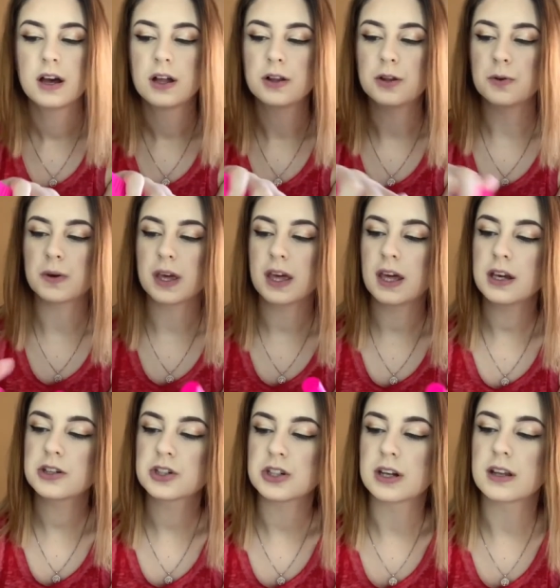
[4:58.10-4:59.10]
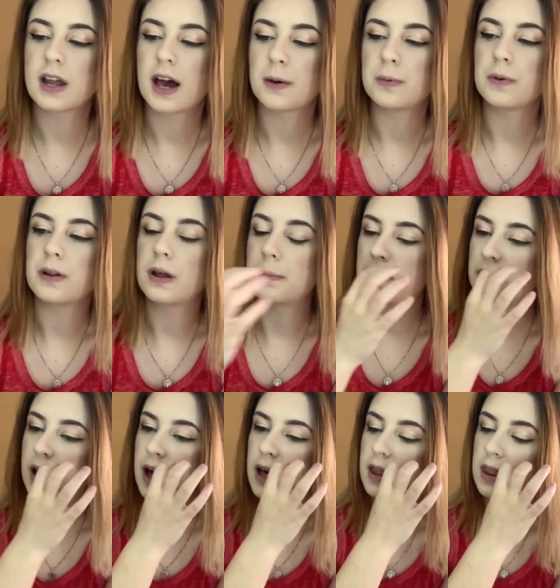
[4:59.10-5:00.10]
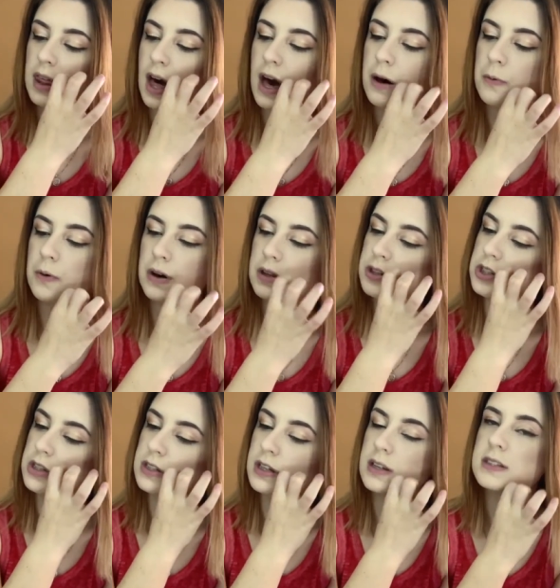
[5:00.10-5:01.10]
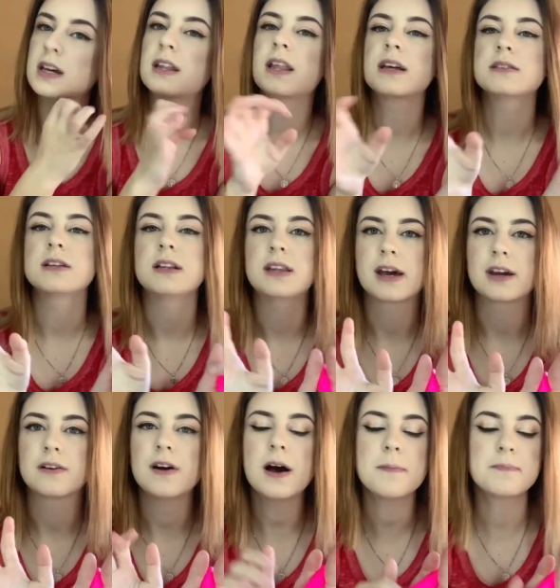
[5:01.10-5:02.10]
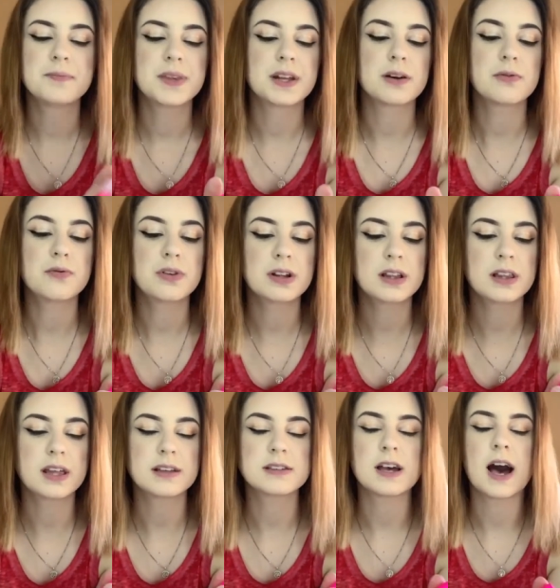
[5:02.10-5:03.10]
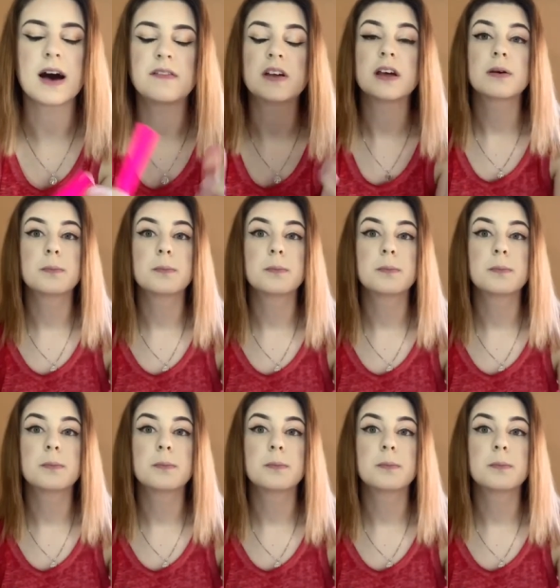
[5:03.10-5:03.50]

location, I will apply that one just because I like to layer up and I really like to have like